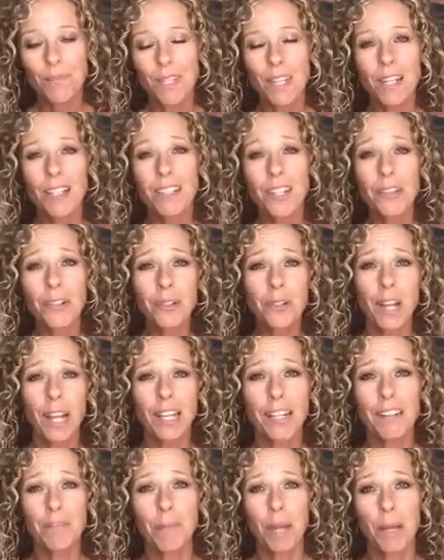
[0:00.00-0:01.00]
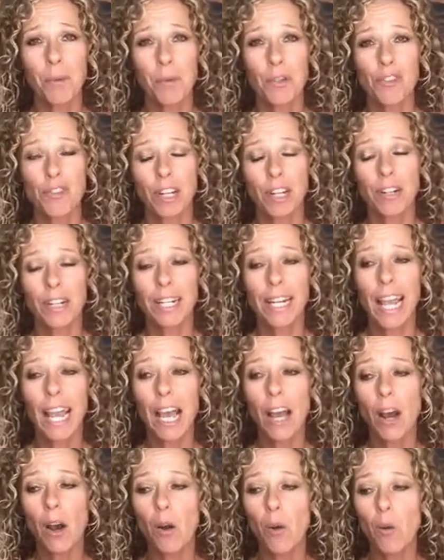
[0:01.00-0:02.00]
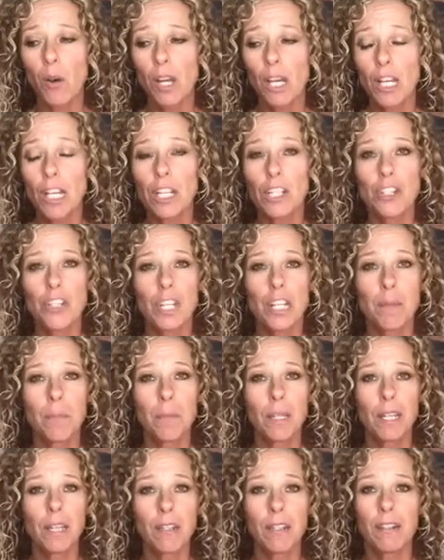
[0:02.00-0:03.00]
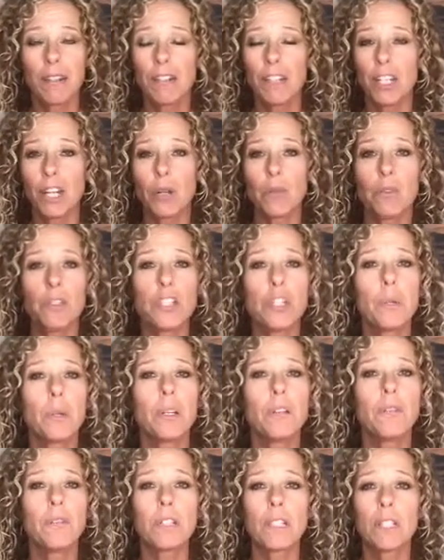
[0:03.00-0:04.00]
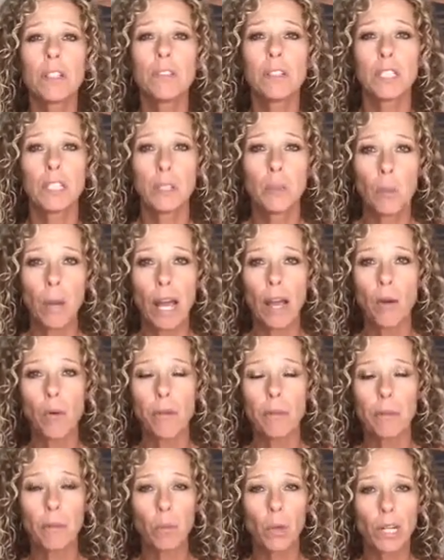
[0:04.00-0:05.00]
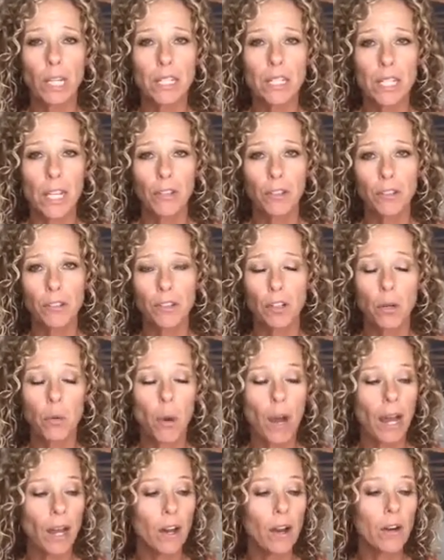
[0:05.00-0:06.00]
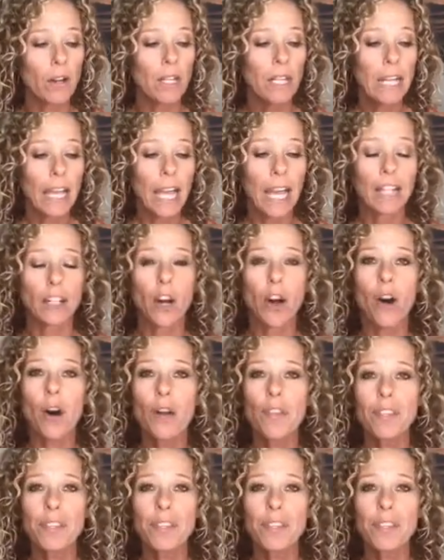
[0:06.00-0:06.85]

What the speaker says: Another client of mine was sharing how she had been, doing really, really well. We've been working together for a while, and all of a